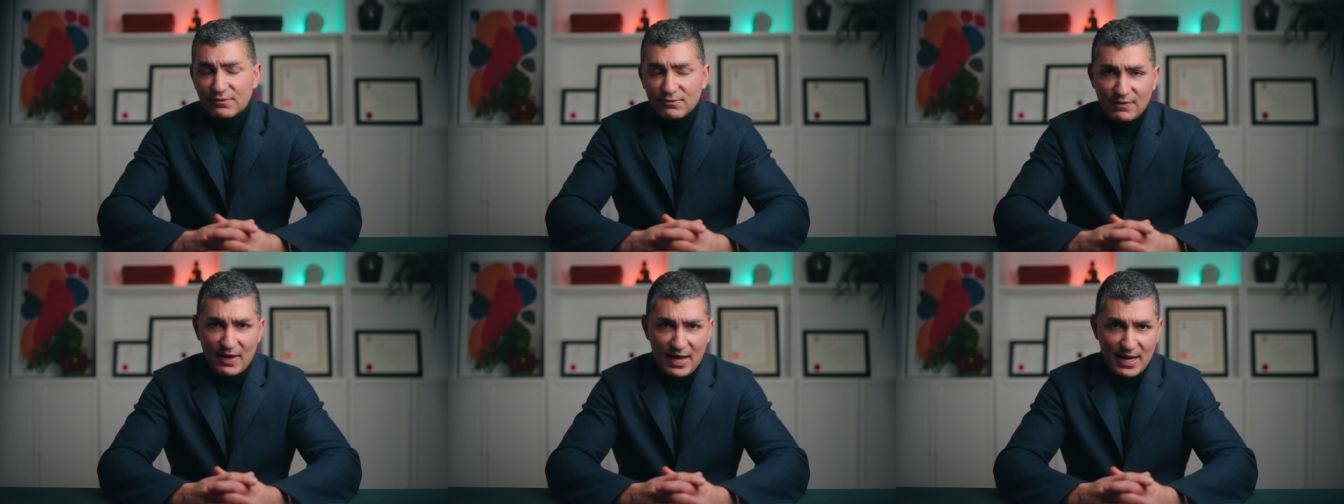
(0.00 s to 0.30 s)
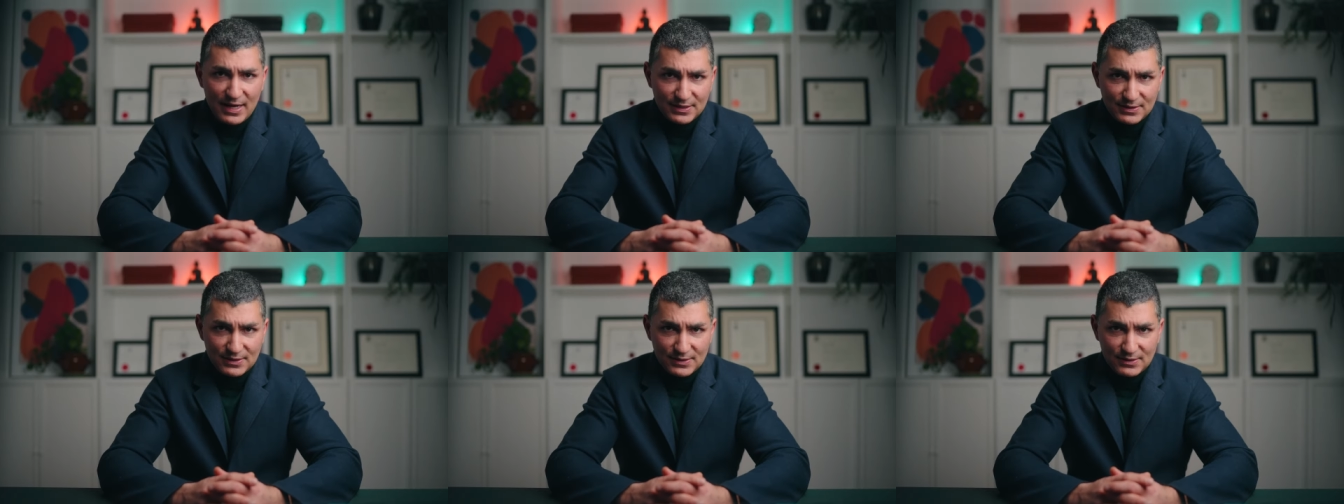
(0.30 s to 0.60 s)

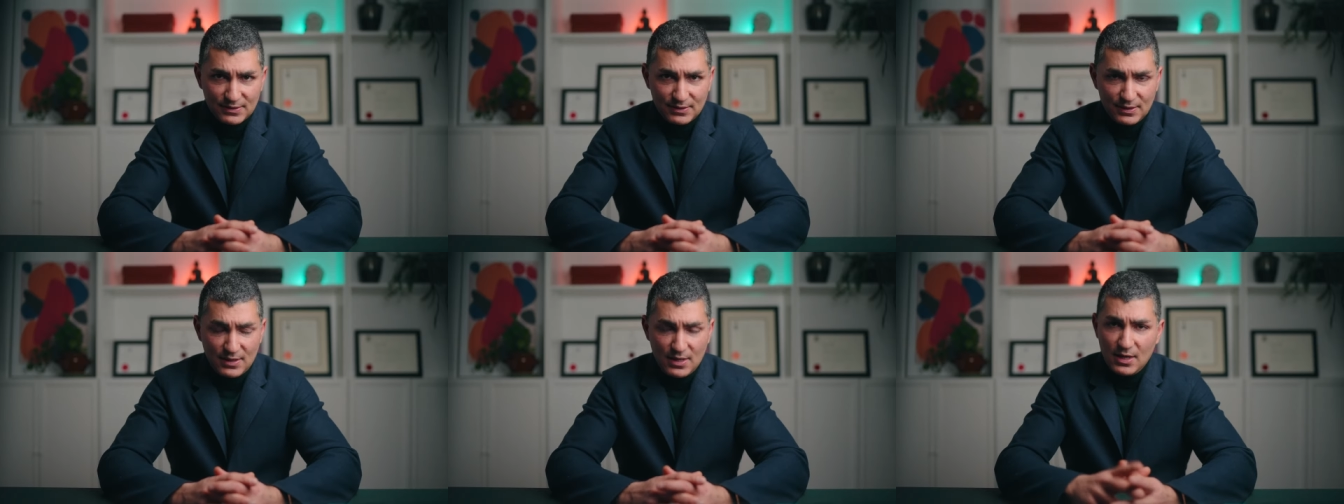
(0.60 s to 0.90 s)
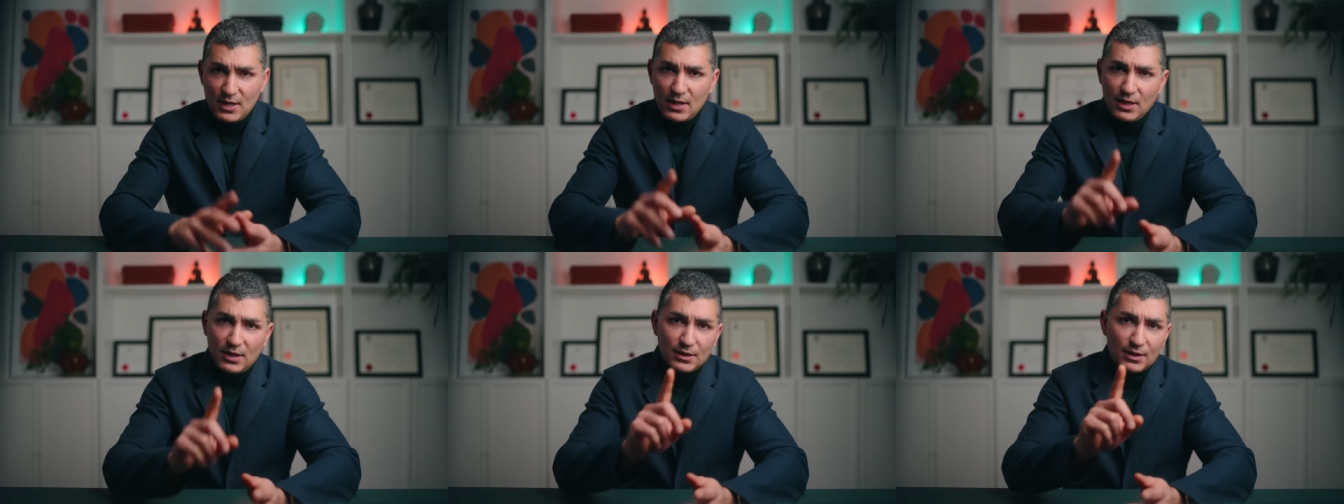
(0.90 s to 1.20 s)
facts.
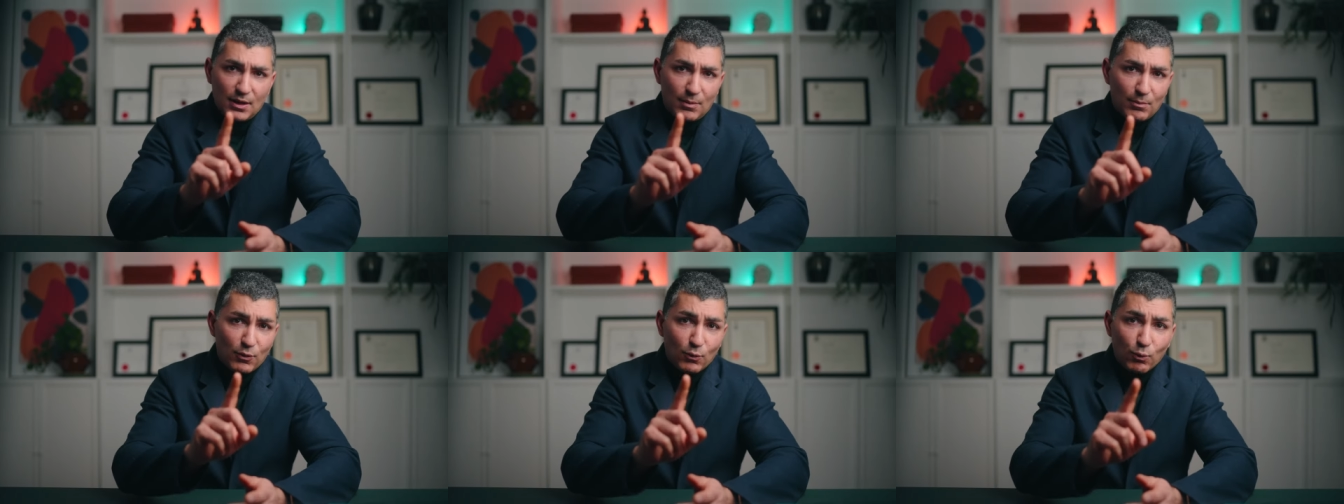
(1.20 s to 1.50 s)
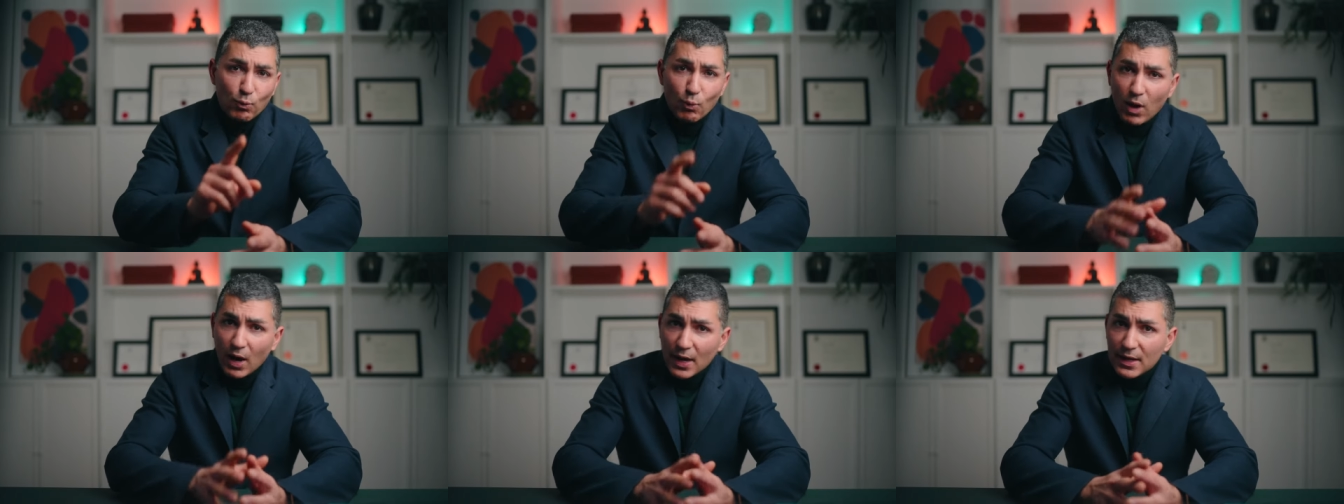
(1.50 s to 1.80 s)
Number
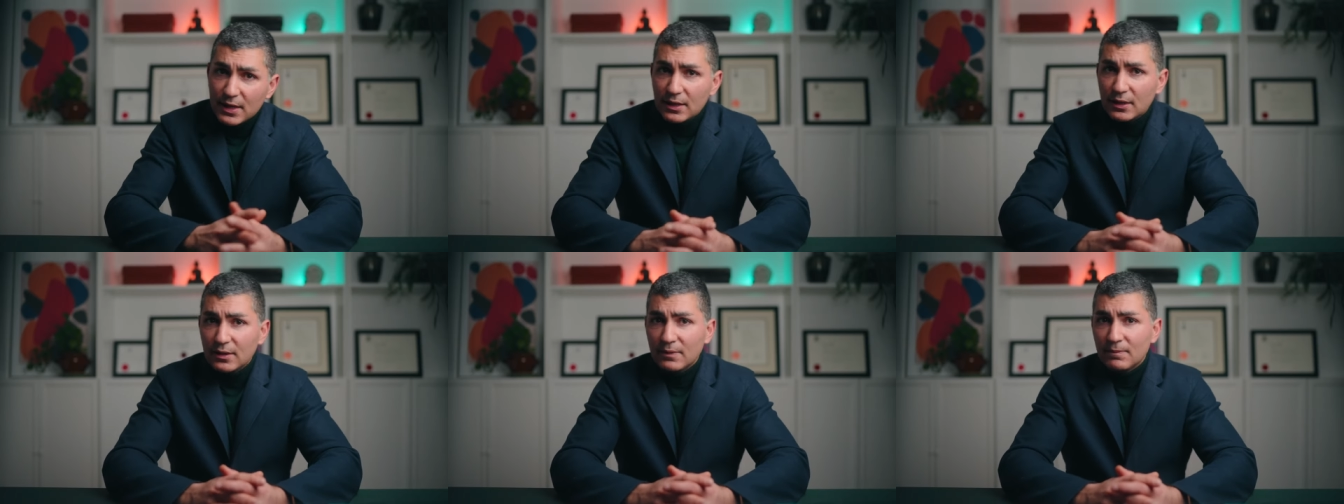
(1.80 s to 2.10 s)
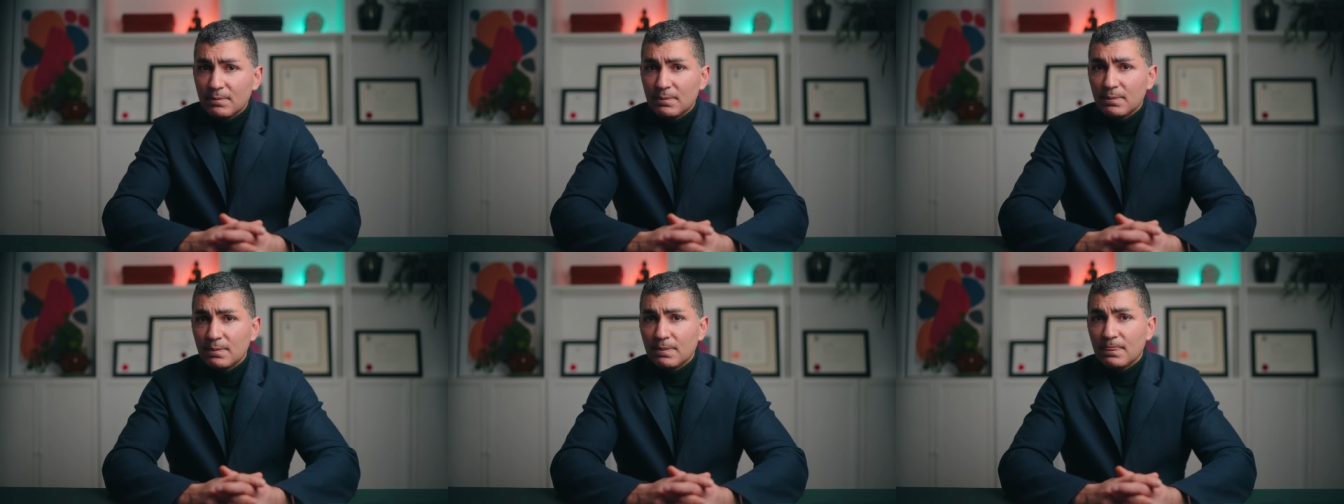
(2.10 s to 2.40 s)
one,
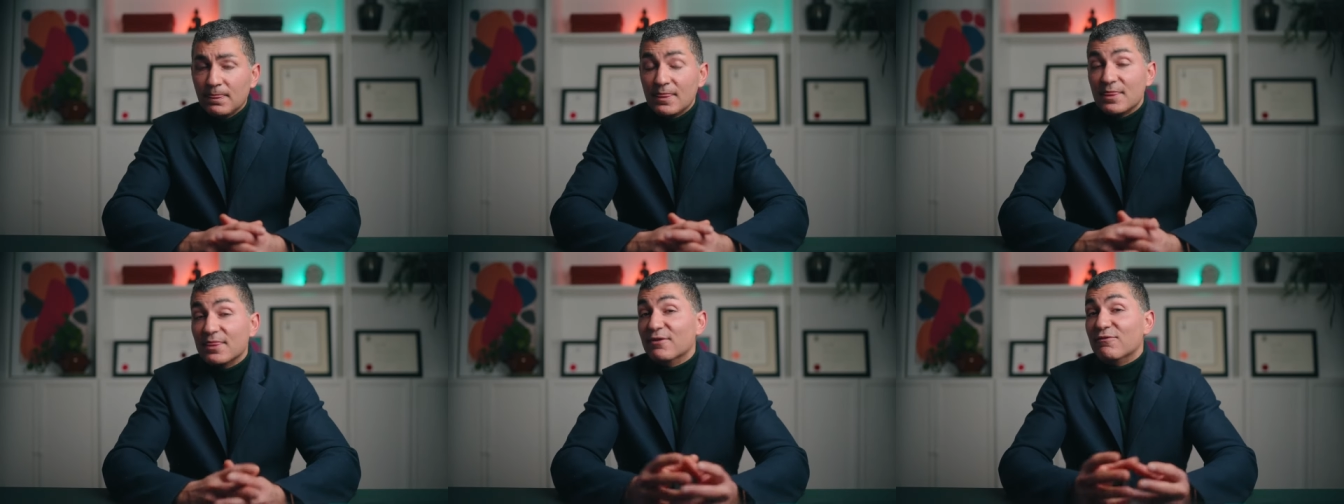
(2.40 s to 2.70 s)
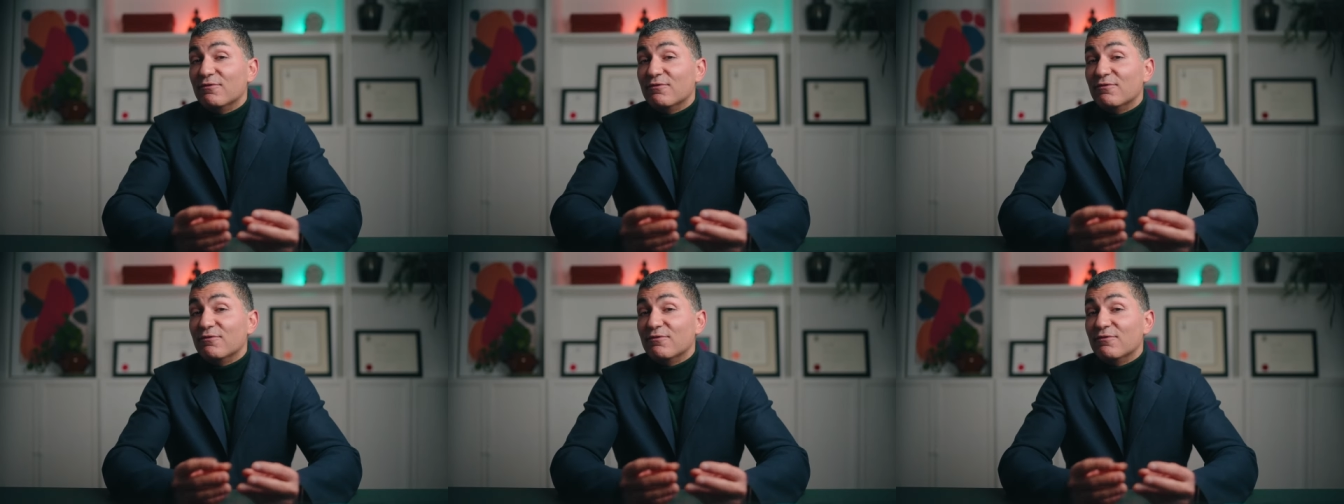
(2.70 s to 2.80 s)
the